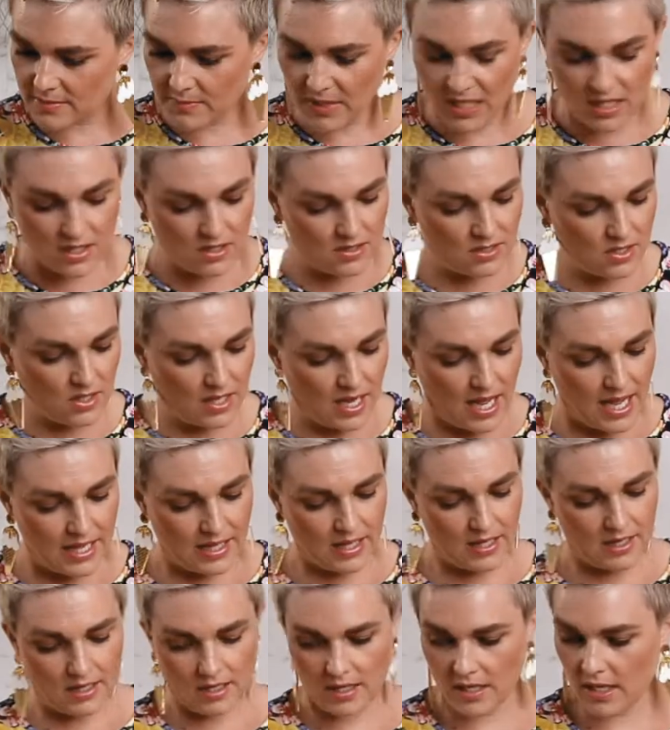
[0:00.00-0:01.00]
many as you
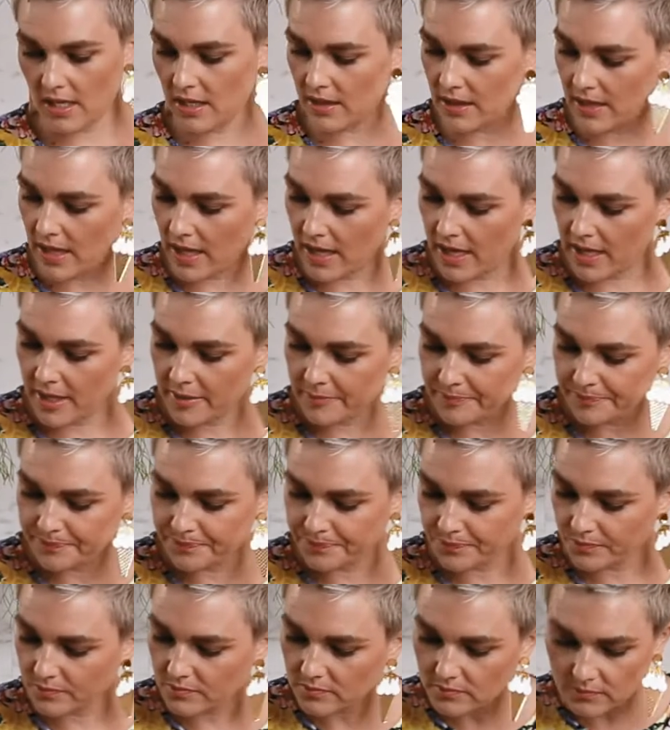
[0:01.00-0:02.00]
like in there,
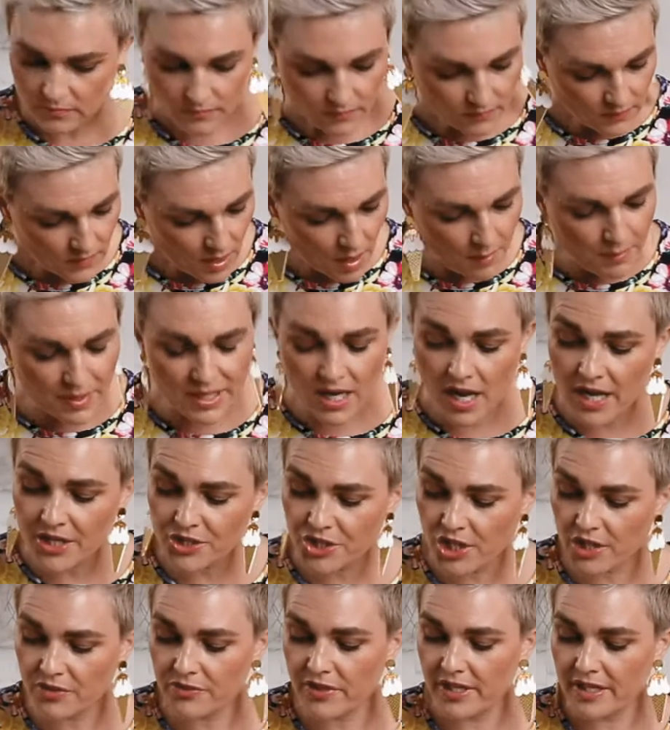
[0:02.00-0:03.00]
but I
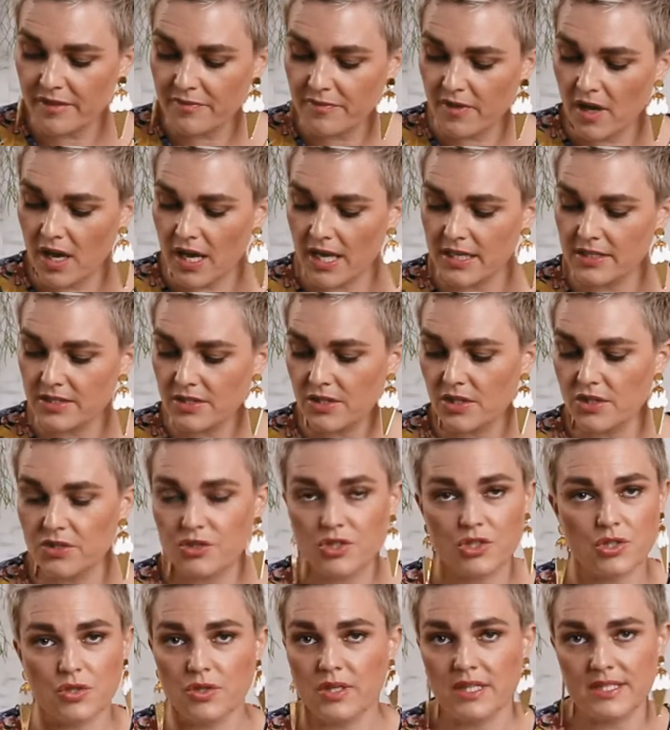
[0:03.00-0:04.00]
generally find that
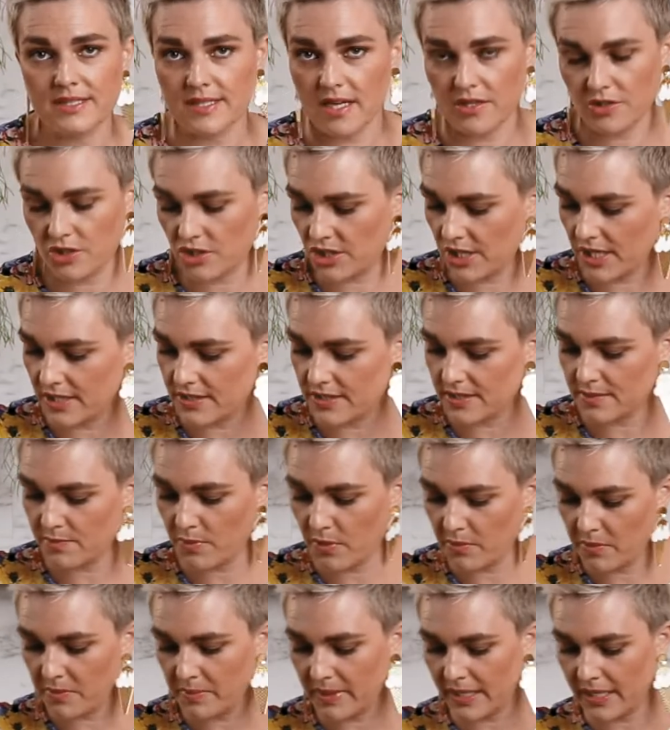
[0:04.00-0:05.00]
2 lasagna sheets is
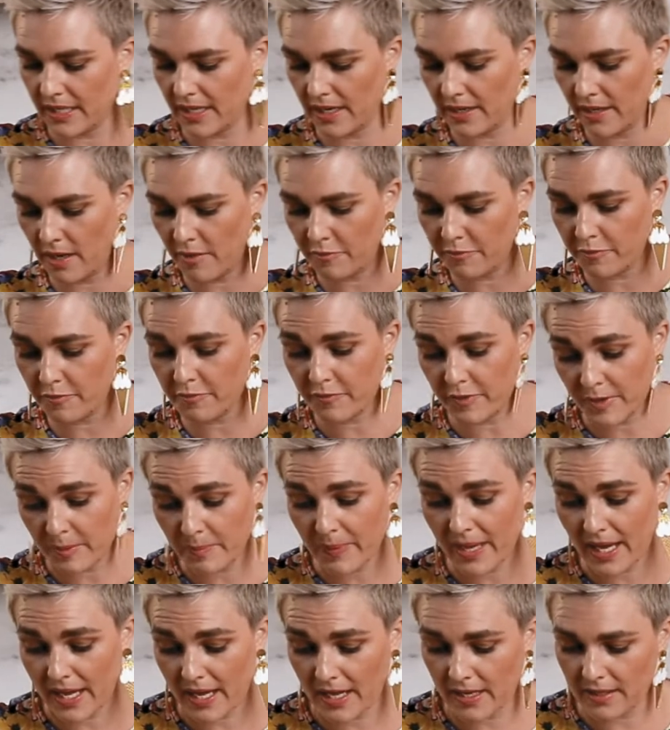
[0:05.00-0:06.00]
probably enough for the
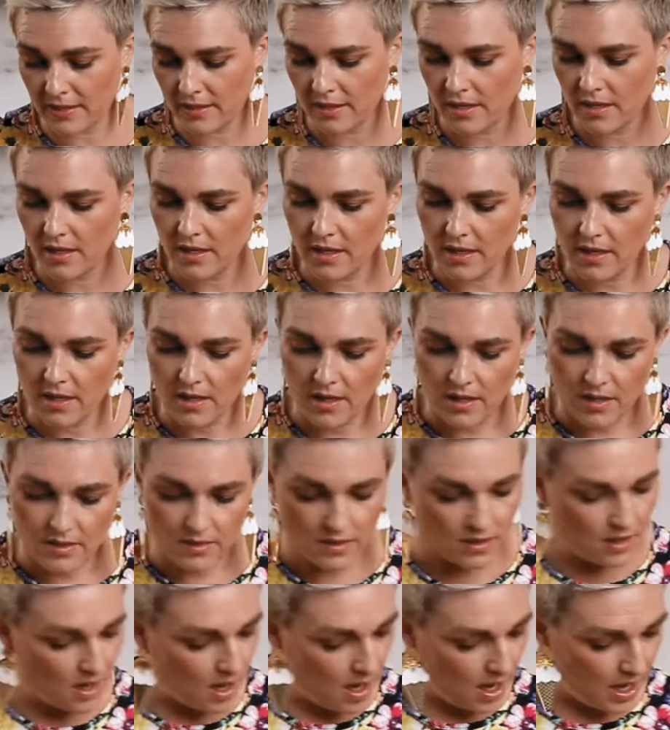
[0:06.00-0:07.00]
pan
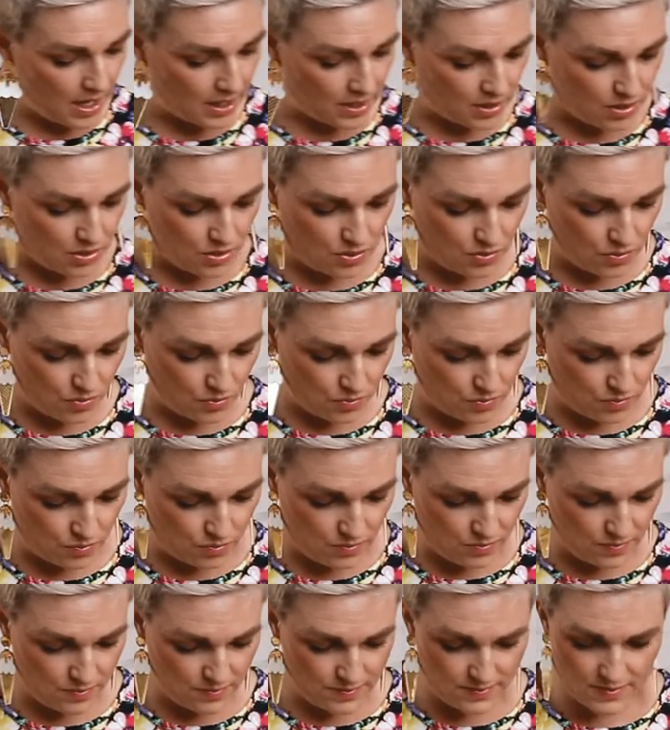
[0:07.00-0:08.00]
that I
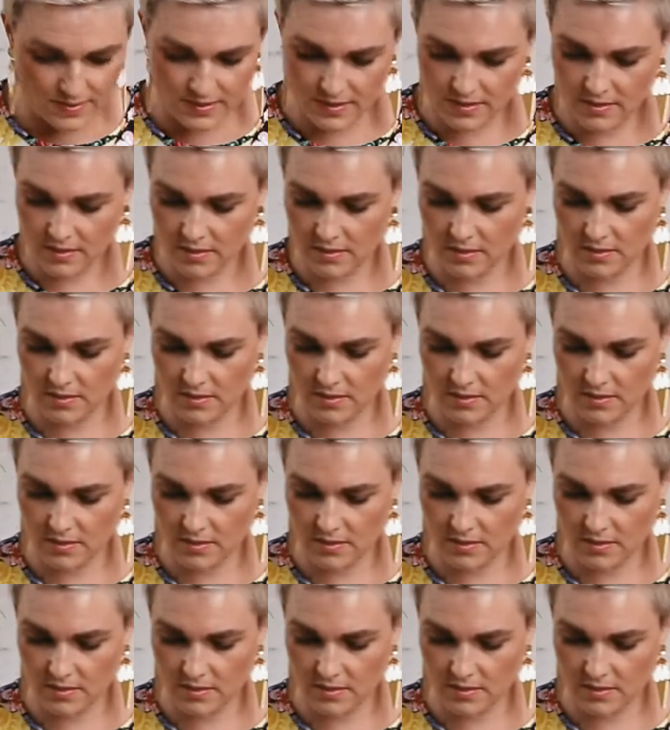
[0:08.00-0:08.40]
use.